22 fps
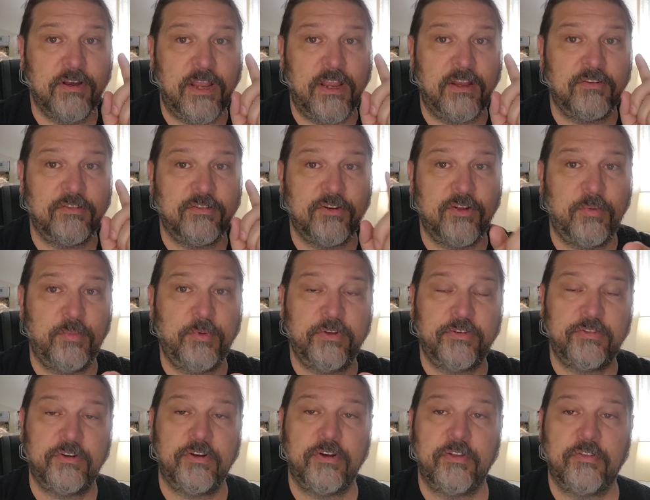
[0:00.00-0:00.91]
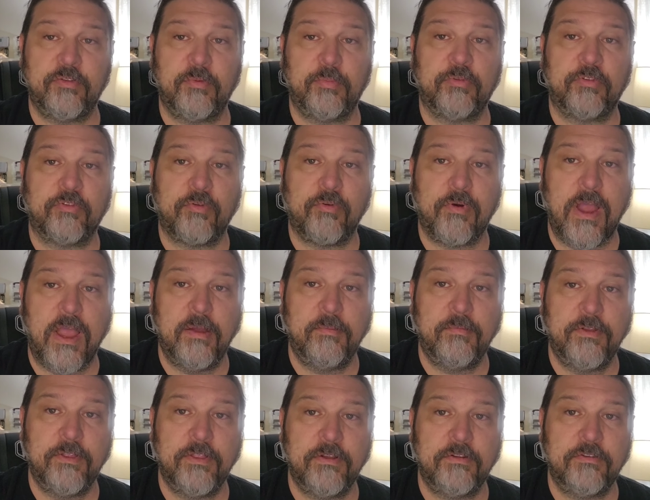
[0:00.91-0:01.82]
So if this will be your first
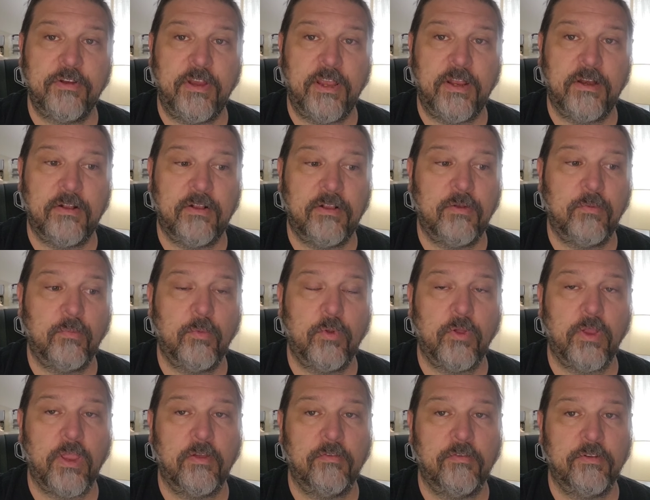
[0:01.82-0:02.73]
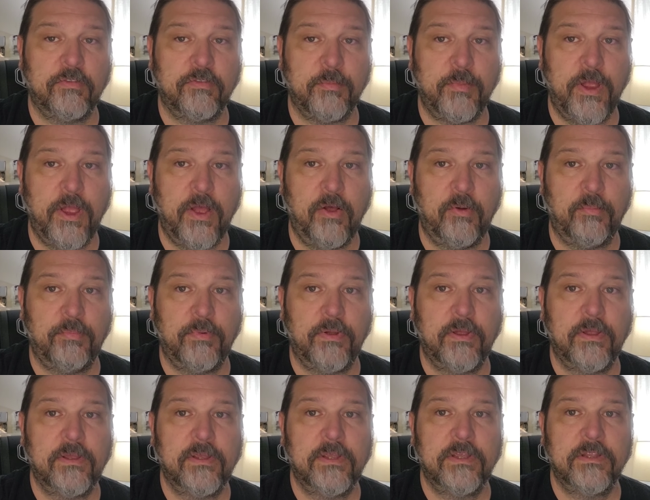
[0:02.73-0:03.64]
National, be sure to subscribe
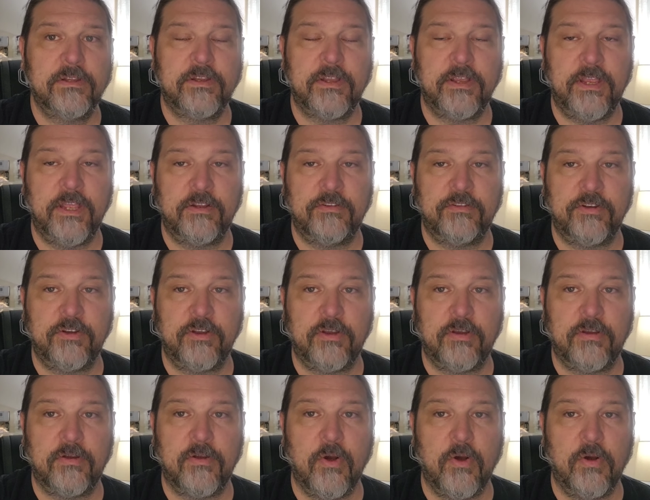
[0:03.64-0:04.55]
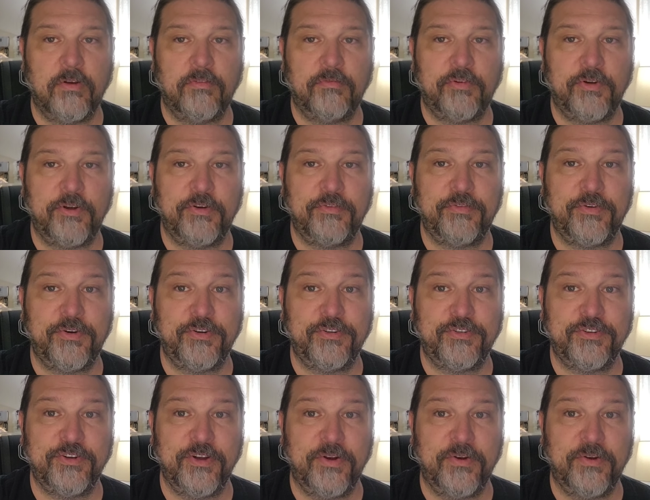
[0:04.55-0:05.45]
to the channel, and we'll give you some help
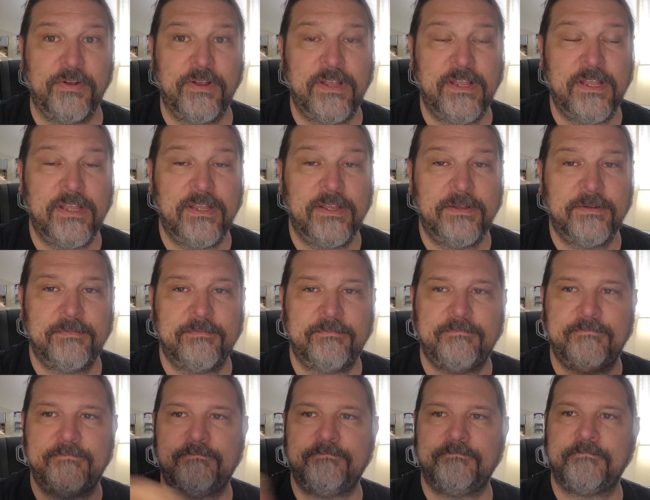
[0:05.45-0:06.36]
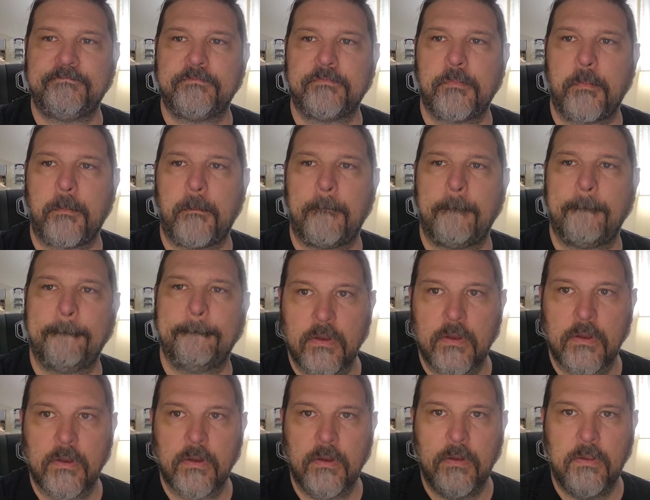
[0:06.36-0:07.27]
to get you going for your first
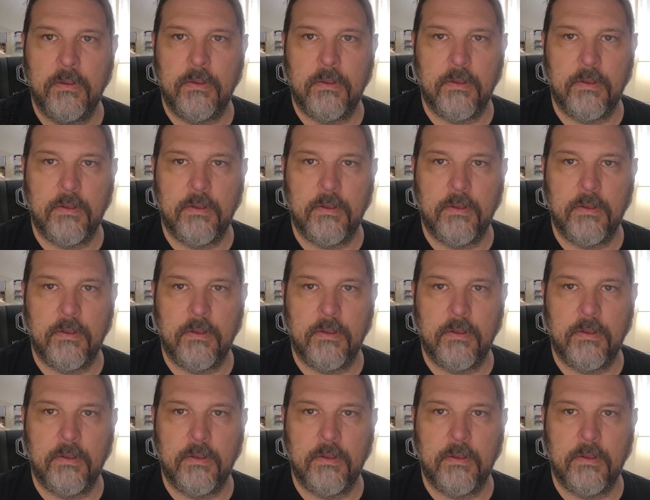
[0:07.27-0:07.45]
show.